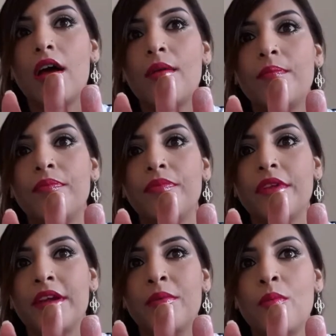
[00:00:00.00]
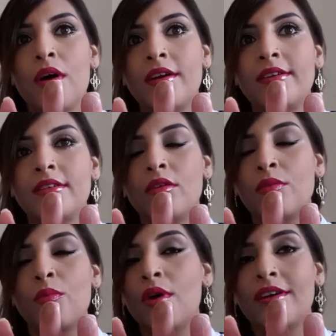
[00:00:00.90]
um, in one
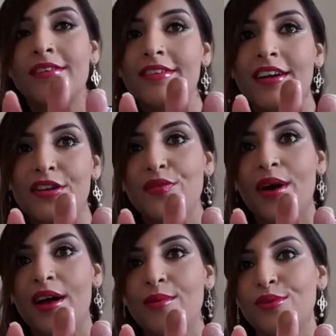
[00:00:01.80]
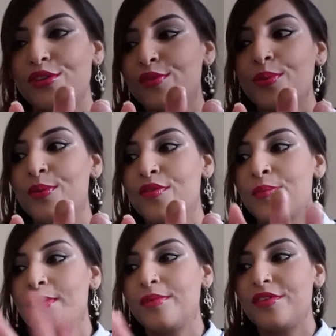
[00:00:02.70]
on one kind of eye. I would use all of
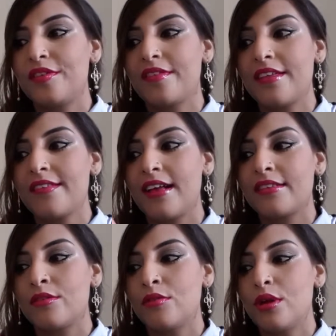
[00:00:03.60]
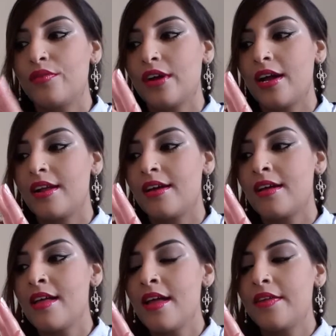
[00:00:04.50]
them. I would use this as an all over
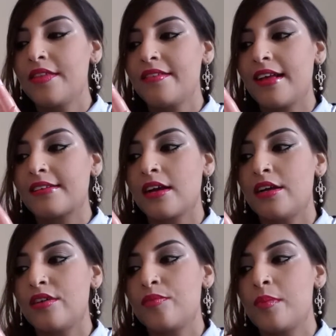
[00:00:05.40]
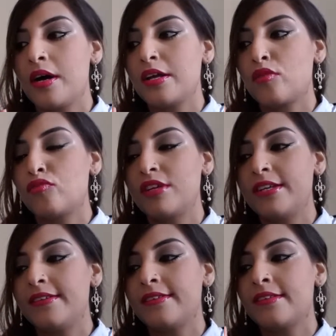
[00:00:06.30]
colour, this as kind of my
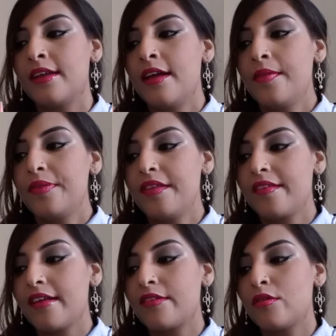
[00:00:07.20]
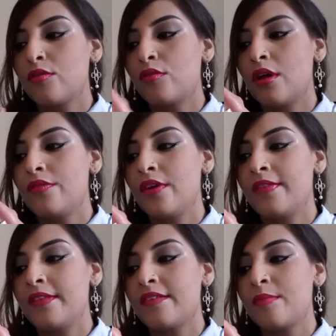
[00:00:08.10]
crease, this as an all over,
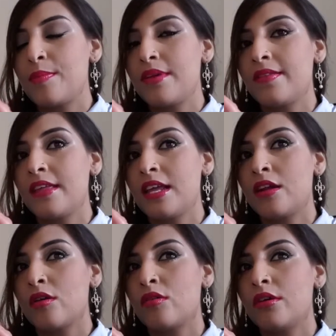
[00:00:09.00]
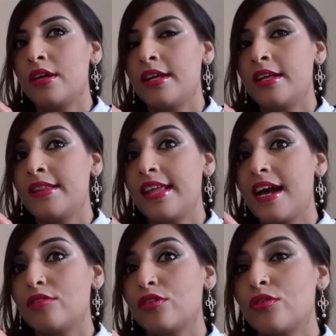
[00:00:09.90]
and this maybe in the inner in the
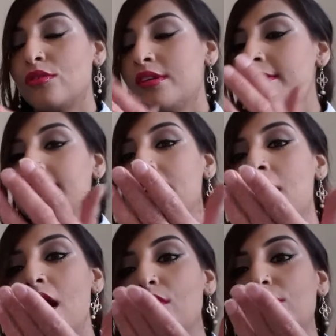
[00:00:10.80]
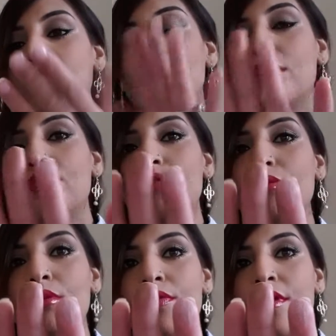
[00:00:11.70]
outer corners. I would so
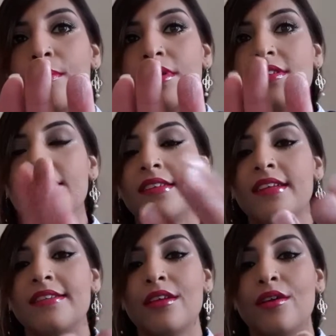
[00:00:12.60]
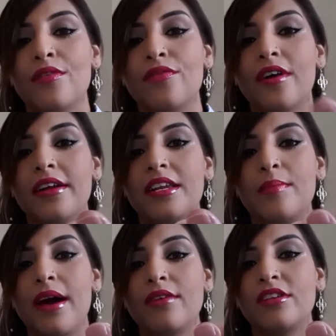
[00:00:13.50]
use all of them. I just think they're so
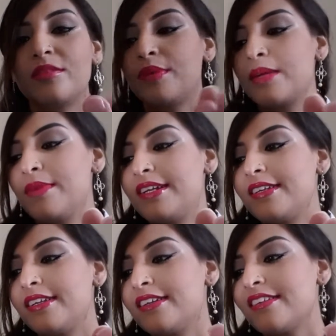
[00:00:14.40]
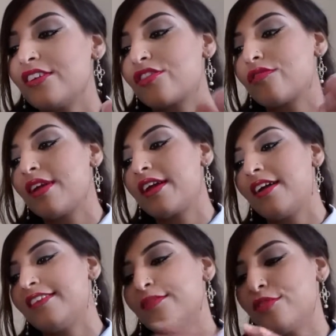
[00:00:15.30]
finely powdered, pigmented, such
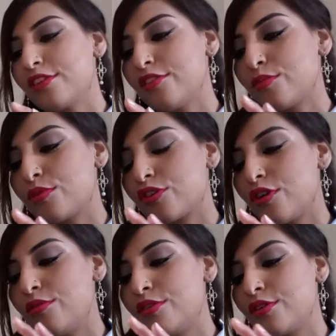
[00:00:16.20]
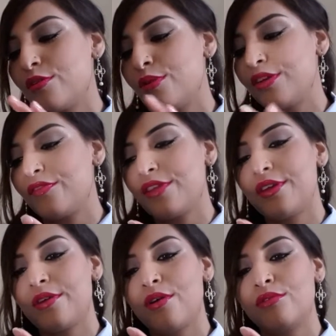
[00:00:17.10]
great colours. I'm just going to swatch golden coin for
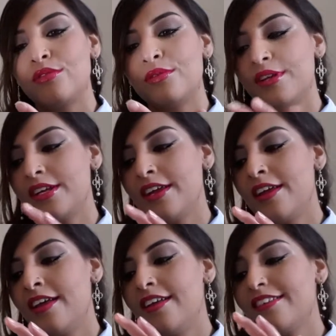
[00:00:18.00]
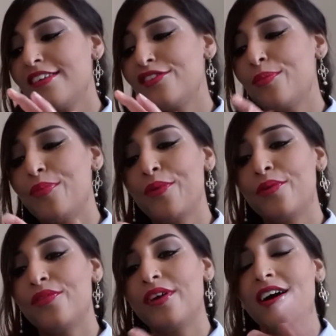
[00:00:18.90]
you. Gold coin, such a
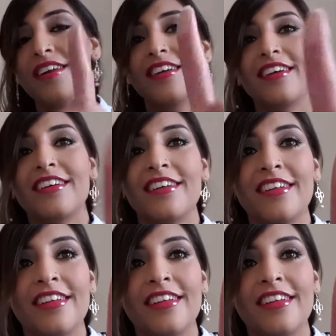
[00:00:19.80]
beautiful colour.